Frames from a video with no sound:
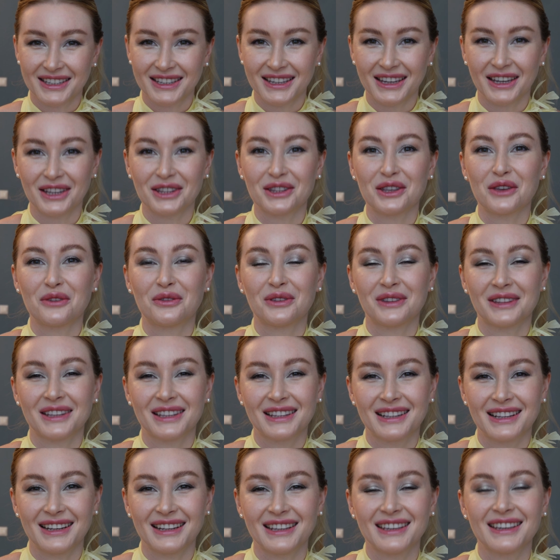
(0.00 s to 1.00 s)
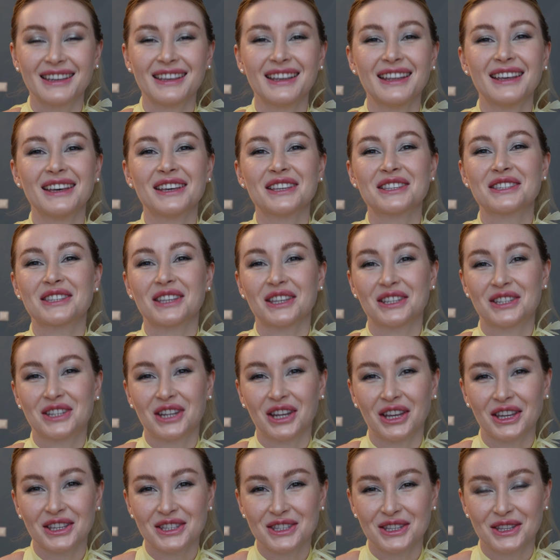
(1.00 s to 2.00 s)
I definitely
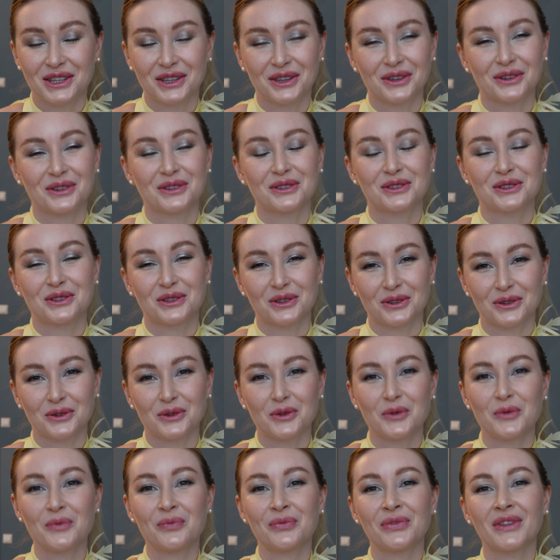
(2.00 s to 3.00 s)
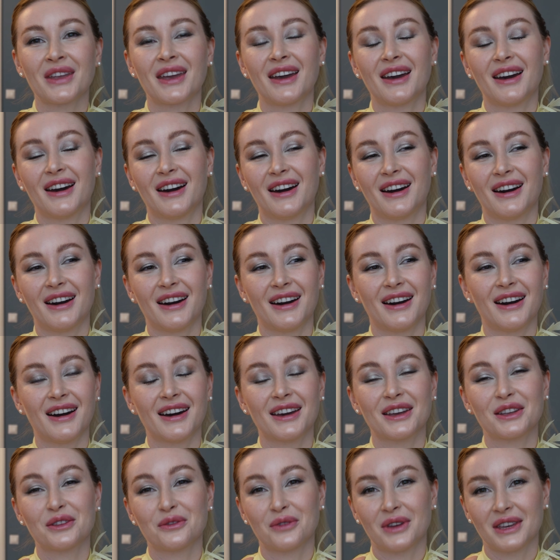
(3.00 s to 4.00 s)
suggest you to
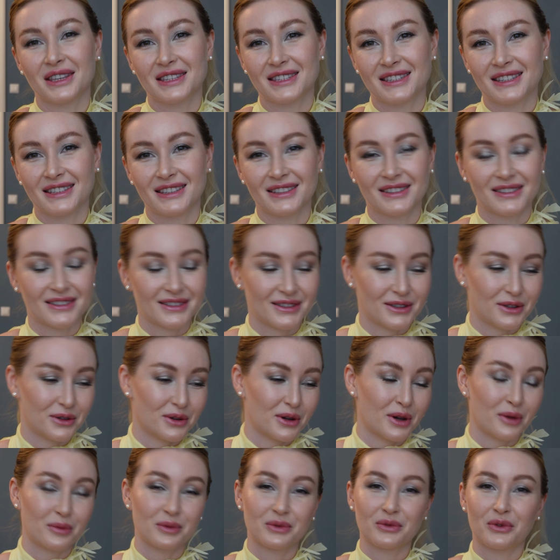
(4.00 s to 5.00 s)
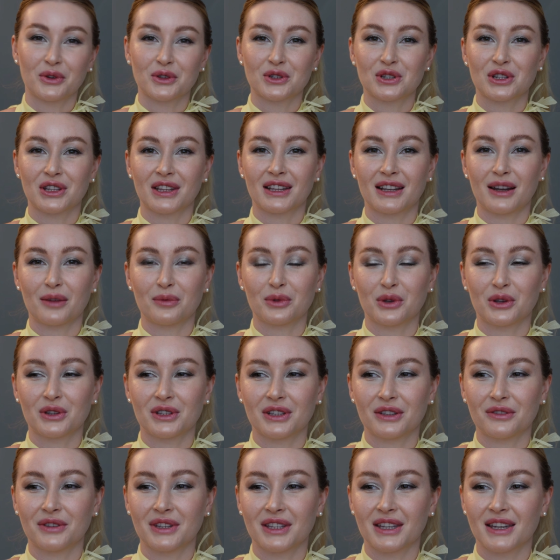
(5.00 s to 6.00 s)
invest in. No, unfortunately, I'm not
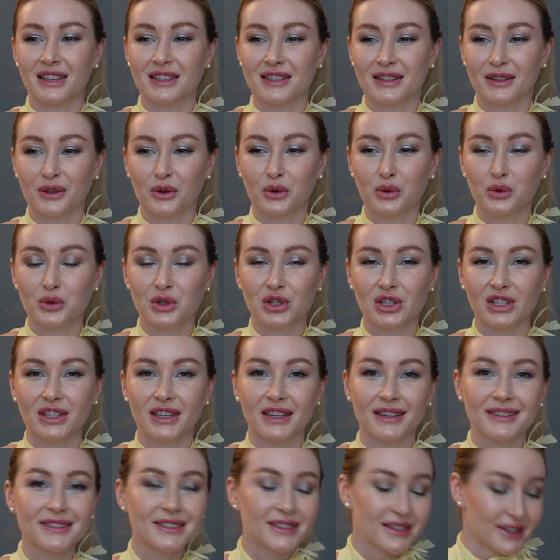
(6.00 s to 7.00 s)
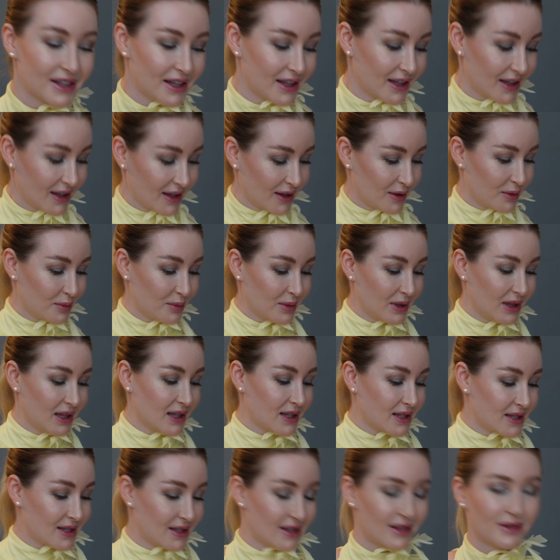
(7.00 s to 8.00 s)
advertising Gucci yet.
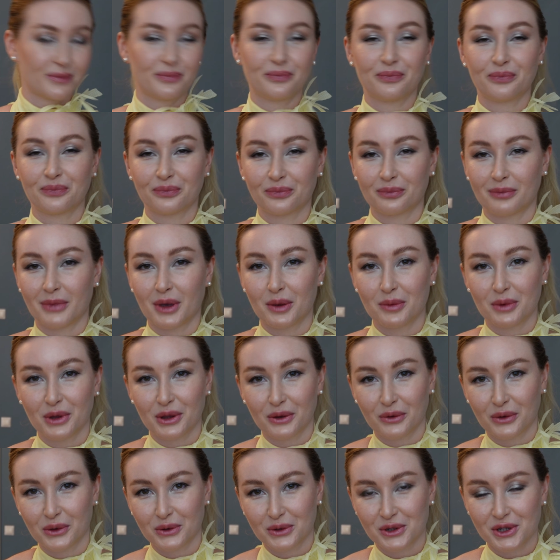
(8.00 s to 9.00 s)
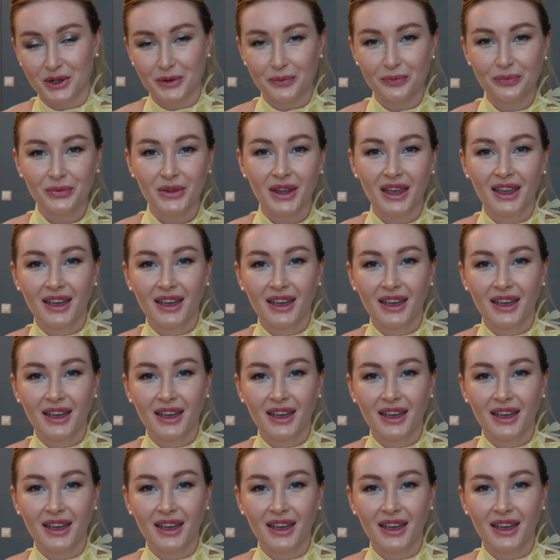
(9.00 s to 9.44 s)
Let's see, maybe in the future.